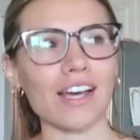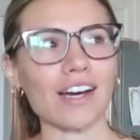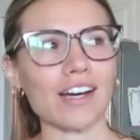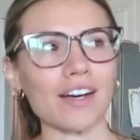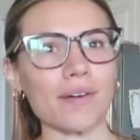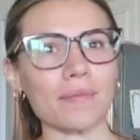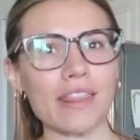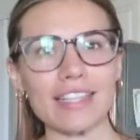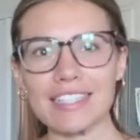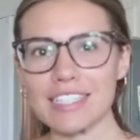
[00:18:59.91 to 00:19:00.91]
Um,
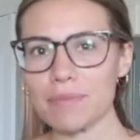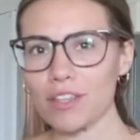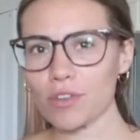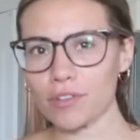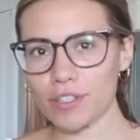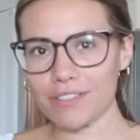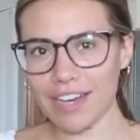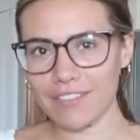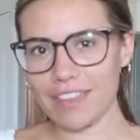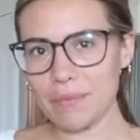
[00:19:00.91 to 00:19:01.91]
they sent it to me at
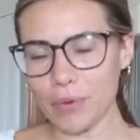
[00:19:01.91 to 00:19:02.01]
3.45 in the